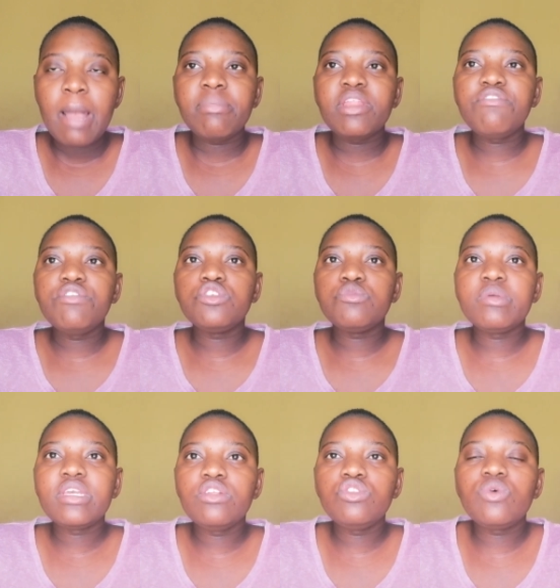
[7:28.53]
But if you're
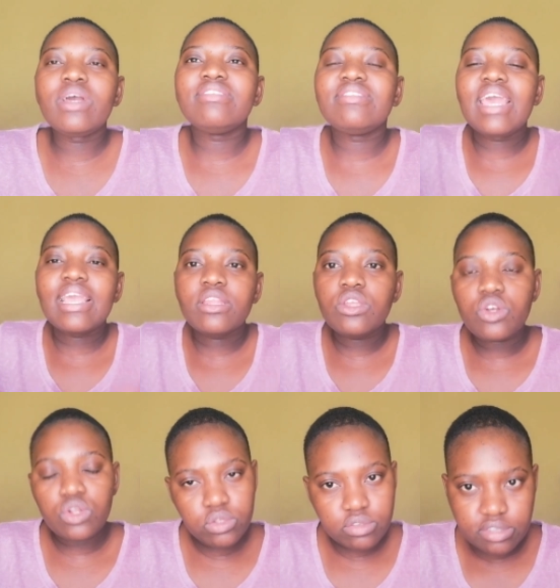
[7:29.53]
speaking to a
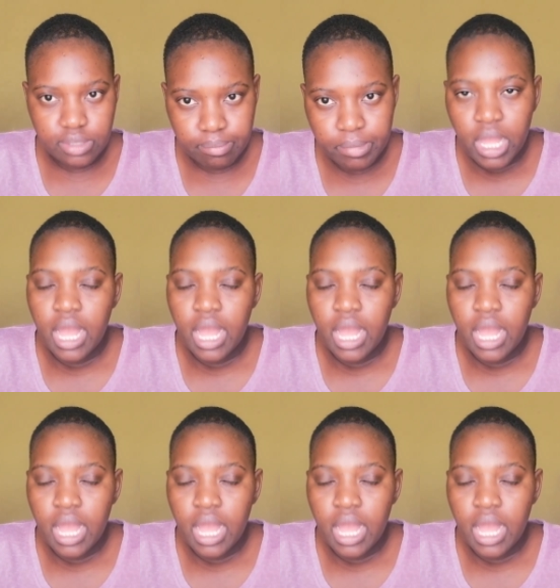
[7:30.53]
technical team